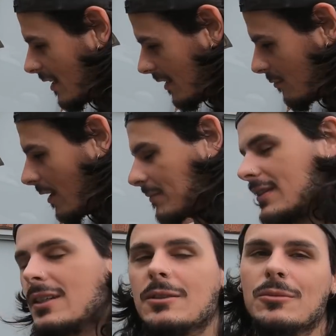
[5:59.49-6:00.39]
heat wrap the
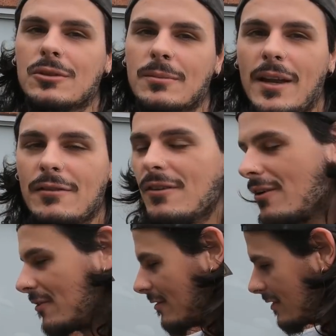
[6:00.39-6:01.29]
6-boost
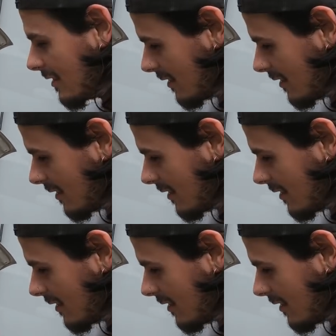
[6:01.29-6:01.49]
manifold,